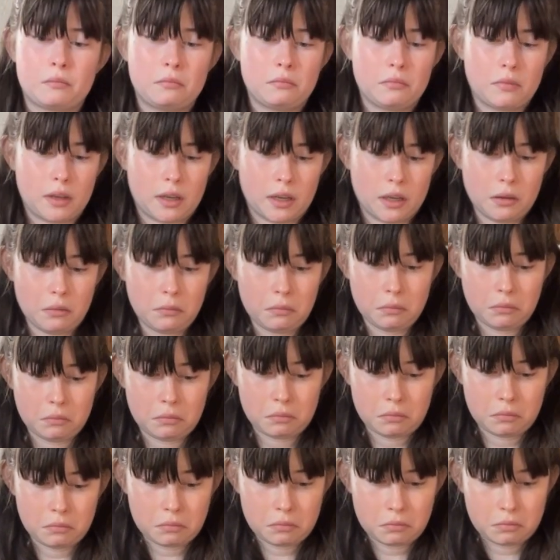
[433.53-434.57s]
Okay.
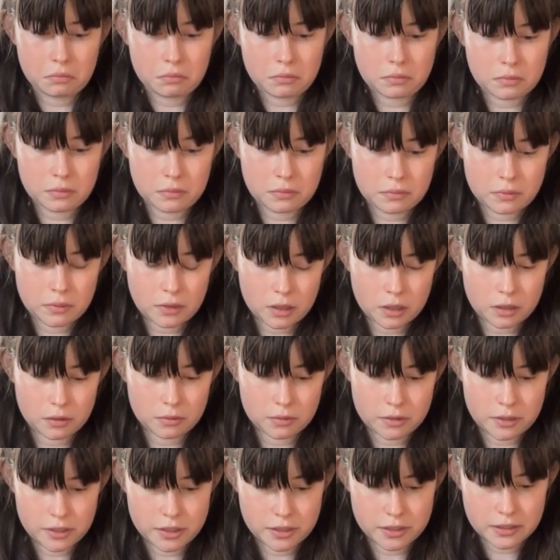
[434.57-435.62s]
Oh,
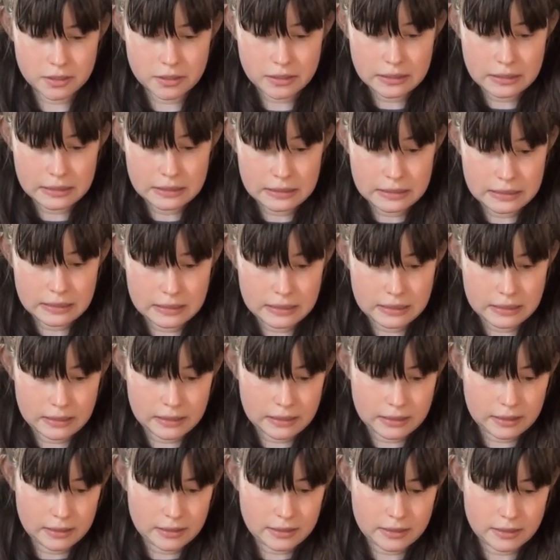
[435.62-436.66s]
geez,
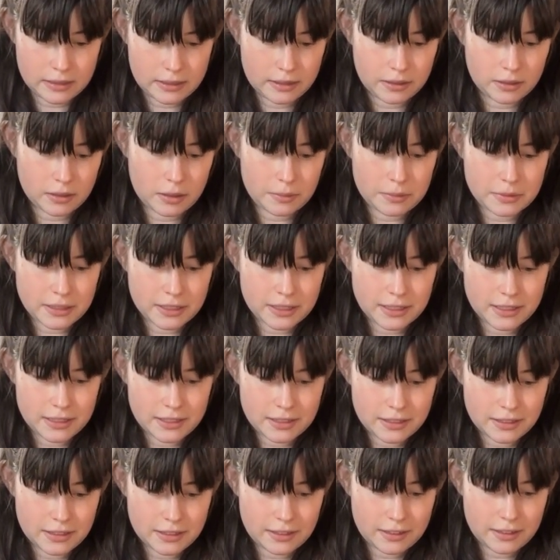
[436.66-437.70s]
he's getting
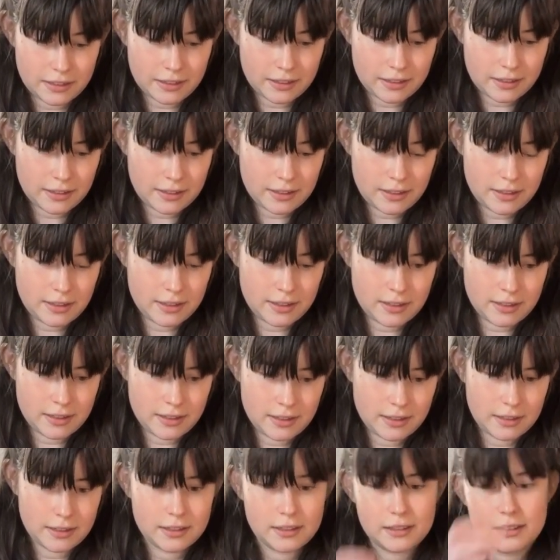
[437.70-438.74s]
lopsided.
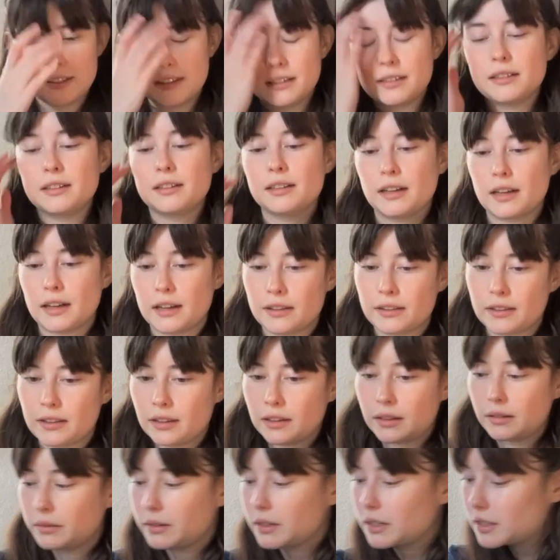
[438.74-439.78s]
And
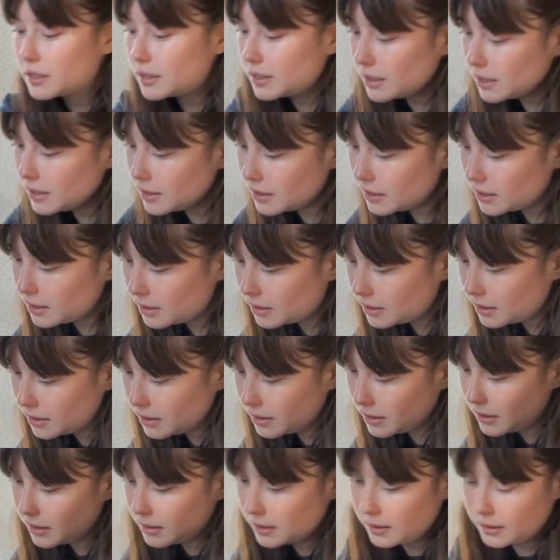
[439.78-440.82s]
then we just need
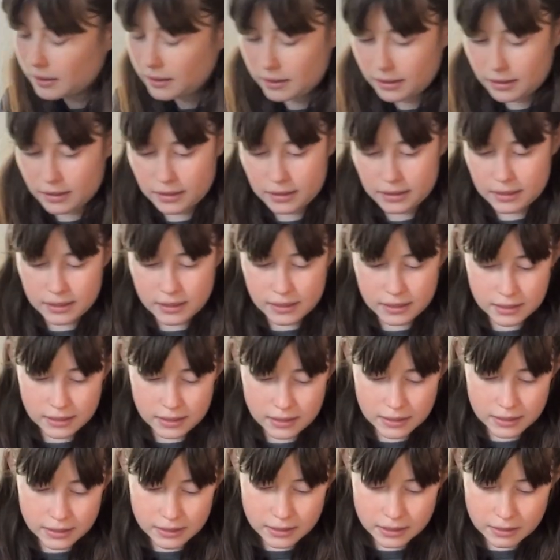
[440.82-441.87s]
the
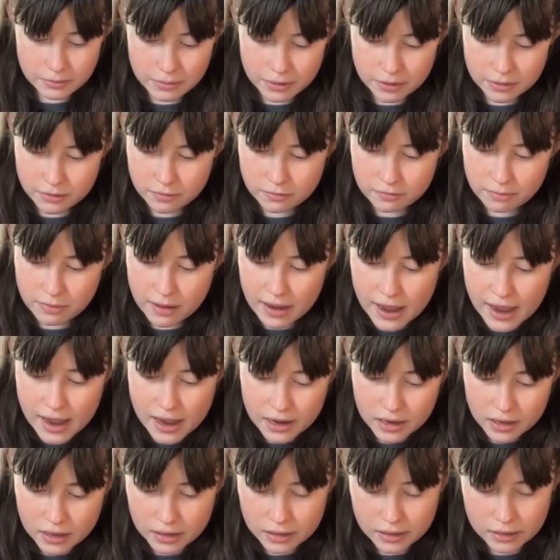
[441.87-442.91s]
teensiest amount of
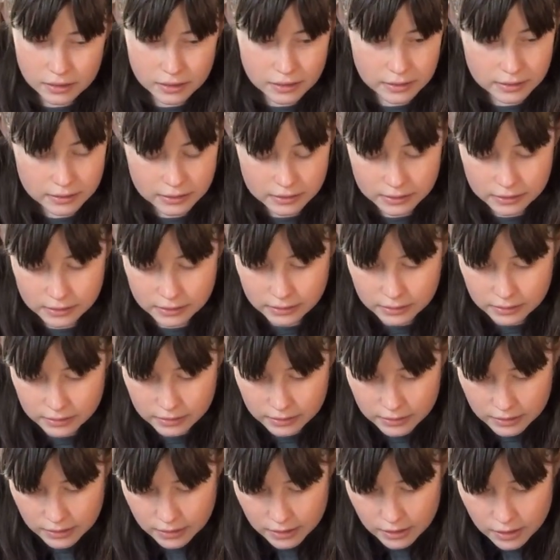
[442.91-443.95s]
black
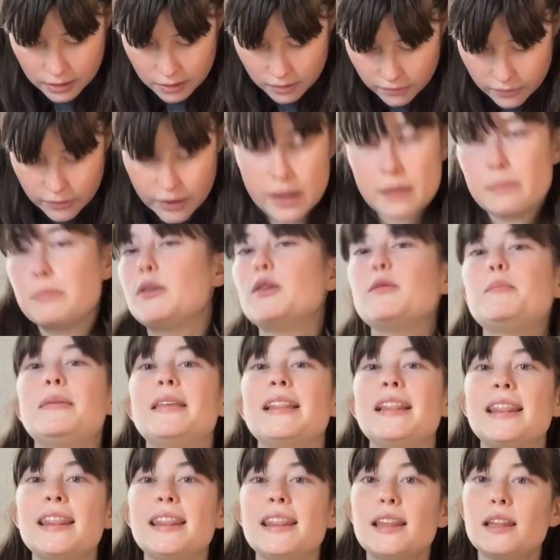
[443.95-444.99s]
for a
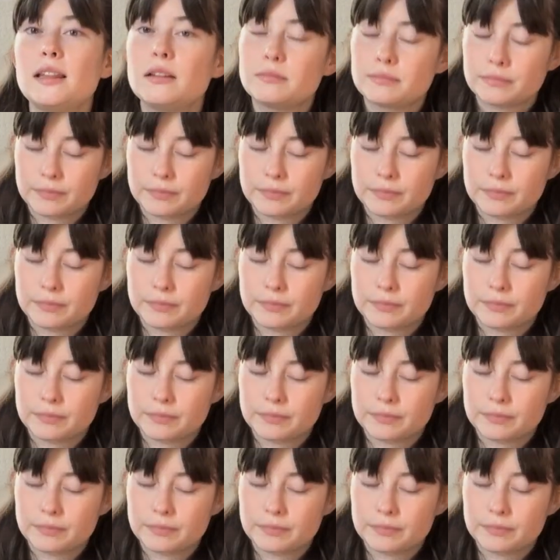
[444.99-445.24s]
pupil.